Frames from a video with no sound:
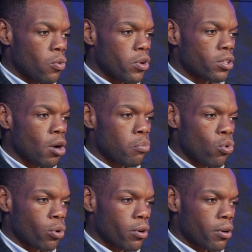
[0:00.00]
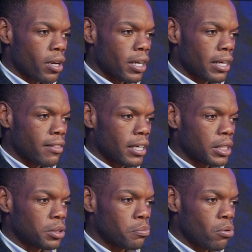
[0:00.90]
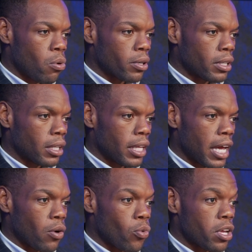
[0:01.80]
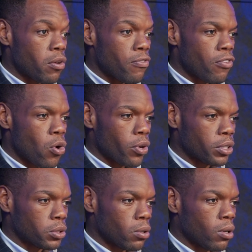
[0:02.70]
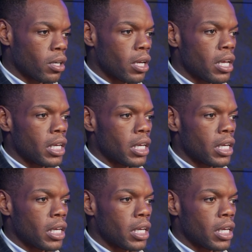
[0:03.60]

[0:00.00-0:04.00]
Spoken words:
with our border, and I think it's important that we focus on